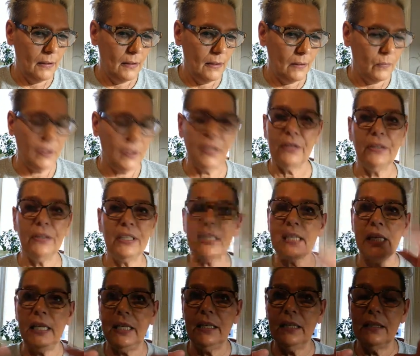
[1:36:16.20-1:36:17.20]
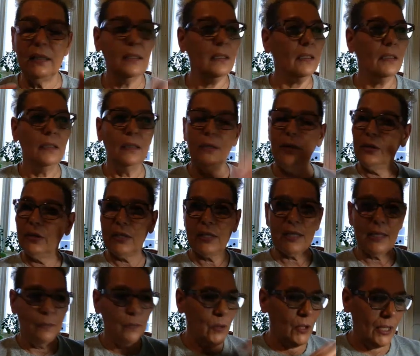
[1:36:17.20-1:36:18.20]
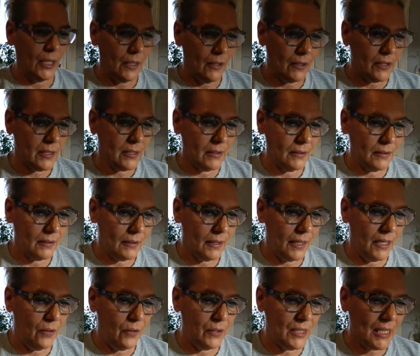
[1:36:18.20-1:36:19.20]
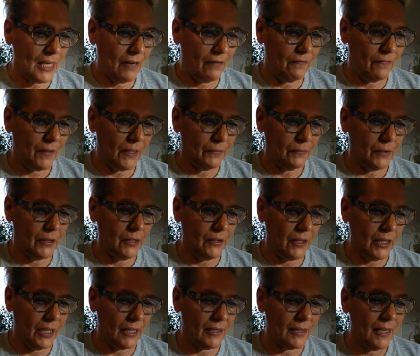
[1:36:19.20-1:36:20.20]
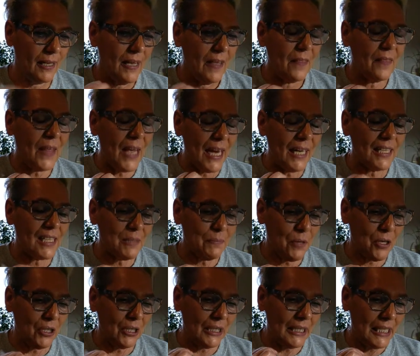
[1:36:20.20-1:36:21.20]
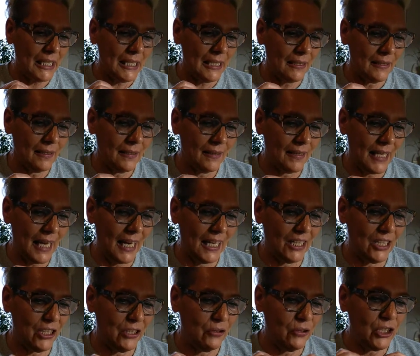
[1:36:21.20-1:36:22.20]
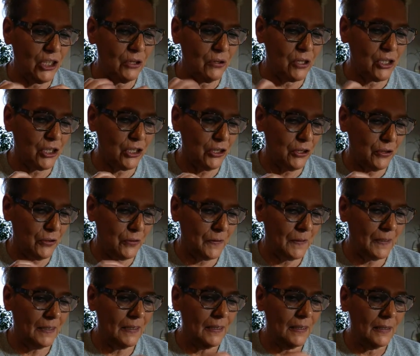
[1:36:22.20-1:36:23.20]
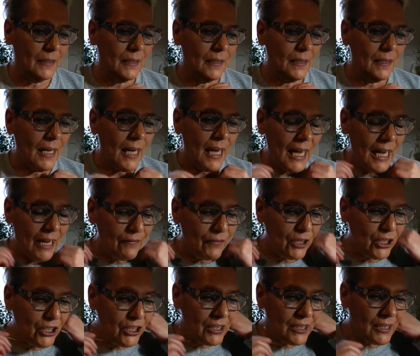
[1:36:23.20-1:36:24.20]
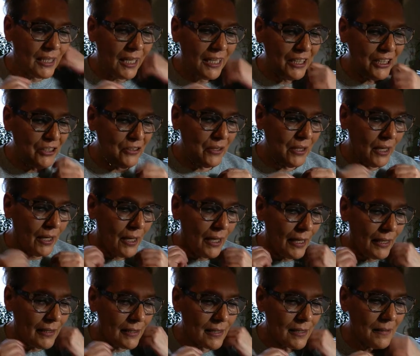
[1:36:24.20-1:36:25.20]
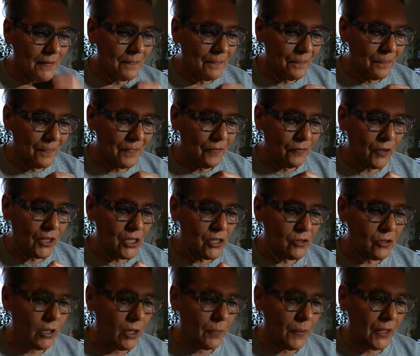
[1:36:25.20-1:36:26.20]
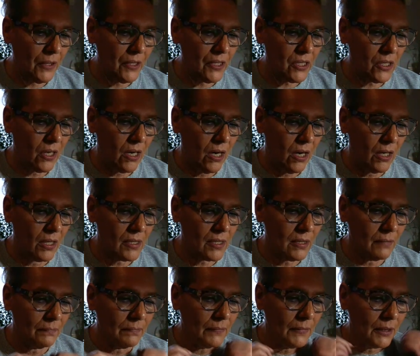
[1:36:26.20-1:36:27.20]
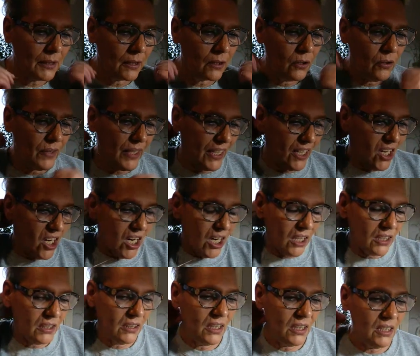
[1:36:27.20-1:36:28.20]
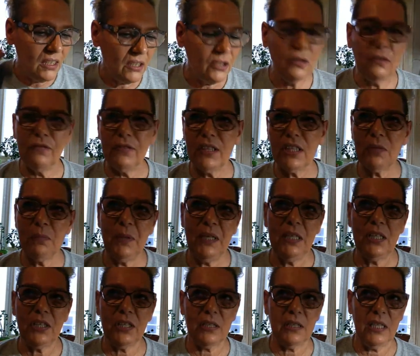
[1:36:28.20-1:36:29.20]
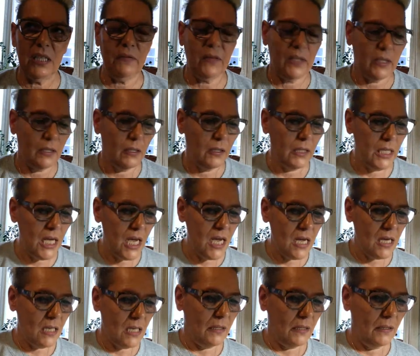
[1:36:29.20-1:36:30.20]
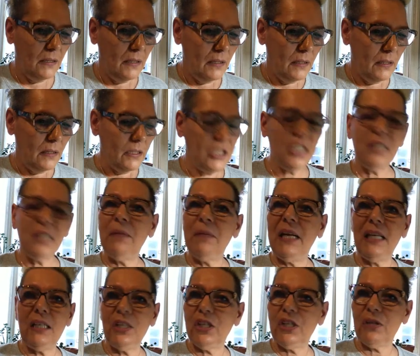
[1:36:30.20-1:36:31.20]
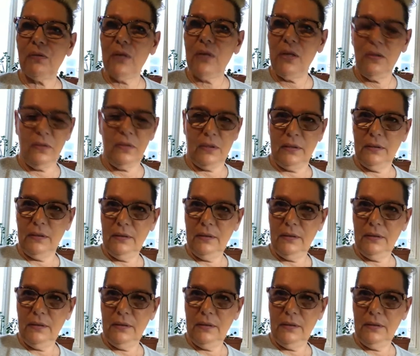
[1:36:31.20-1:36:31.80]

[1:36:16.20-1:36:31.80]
Whether it's here or somewhere else, I always have fun with you guys. Thanks, Marlene. Thank you. You too. Have a good night, you guys. Fresh strawberries are awesome. Oh, they are. Ooh, fresh peaches, even. Yeah. Just make it your own.